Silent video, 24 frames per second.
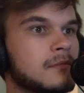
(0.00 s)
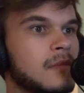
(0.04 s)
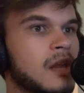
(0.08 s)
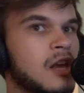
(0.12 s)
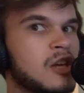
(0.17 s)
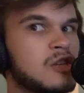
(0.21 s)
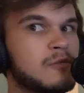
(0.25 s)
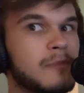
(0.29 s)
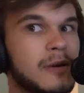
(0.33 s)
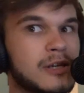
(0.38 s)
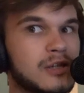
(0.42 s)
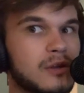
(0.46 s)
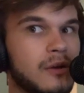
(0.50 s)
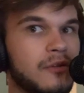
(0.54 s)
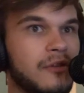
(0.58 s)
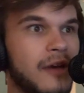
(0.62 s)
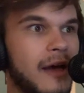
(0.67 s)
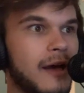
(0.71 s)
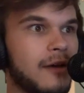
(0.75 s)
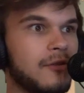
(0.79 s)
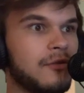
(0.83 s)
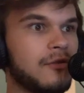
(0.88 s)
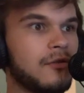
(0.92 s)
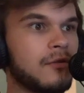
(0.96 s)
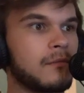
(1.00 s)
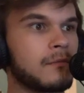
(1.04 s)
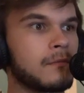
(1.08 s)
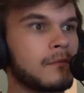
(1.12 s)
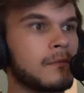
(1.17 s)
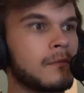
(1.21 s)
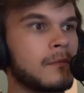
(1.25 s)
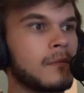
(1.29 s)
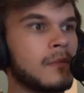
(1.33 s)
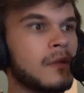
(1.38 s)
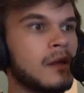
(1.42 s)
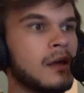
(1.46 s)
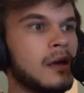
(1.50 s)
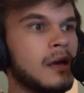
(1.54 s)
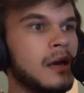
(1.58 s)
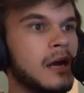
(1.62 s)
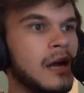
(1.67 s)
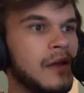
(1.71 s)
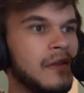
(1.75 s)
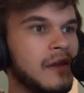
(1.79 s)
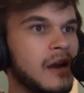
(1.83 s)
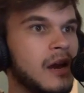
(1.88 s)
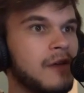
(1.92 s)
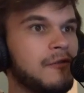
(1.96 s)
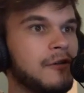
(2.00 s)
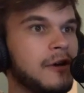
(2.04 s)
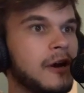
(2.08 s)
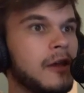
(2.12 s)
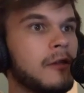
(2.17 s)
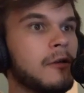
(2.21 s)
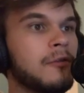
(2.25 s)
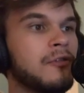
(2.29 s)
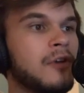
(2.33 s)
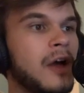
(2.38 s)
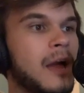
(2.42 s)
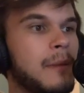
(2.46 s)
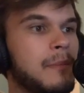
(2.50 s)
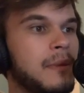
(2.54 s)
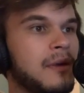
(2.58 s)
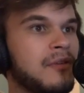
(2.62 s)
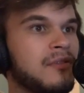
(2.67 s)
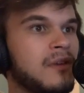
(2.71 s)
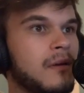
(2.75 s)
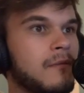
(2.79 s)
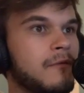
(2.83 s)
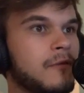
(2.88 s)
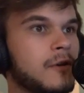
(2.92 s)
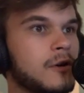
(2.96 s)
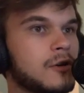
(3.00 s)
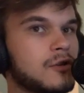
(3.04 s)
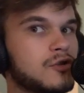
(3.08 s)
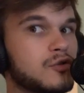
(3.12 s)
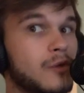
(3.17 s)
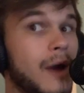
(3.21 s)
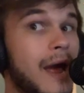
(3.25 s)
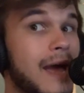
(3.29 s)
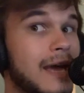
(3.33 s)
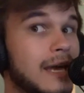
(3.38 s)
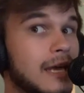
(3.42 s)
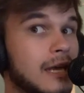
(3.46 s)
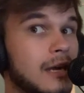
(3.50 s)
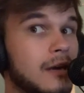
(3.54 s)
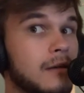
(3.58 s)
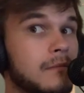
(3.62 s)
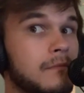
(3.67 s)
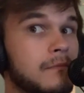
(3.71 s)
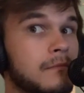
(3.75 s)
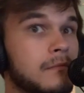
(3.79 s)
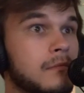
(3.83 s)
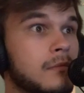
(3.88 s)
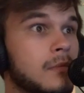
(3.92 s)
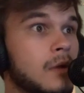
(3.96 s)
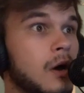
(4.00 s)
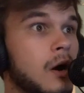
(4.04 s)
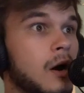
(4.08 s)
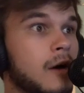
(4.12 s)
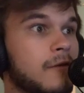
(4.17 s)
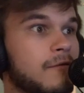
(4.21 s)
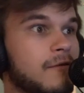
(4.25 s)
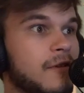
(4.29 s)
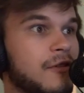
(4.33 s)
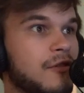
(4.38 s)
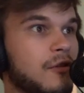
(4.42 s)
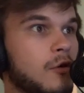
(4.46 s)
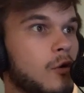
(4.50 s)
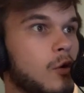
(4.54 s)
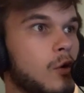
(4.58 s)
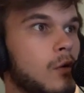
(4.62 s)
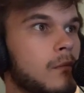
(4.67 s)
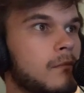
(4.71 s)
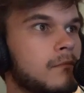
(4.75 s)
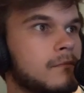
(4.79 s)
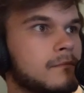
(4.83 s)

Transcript: special attacks. And then every other type except for Dragon are physical.